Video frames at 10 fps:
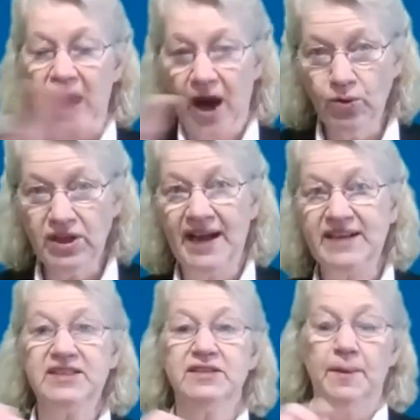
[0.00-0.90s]

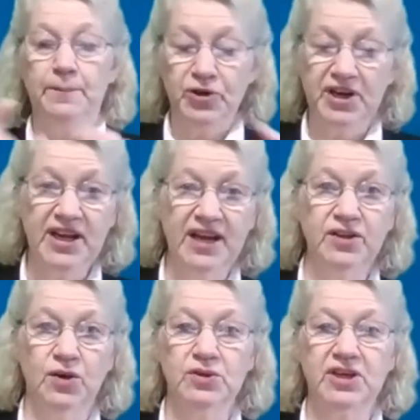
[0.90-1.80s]
outlined it, put it on
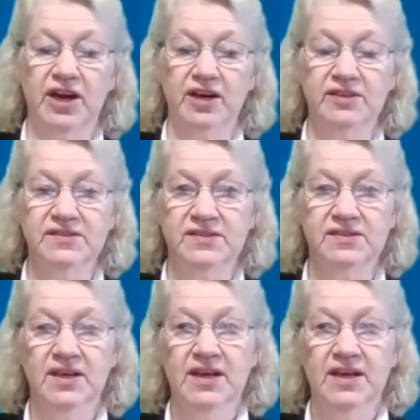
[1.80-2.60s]
note cards,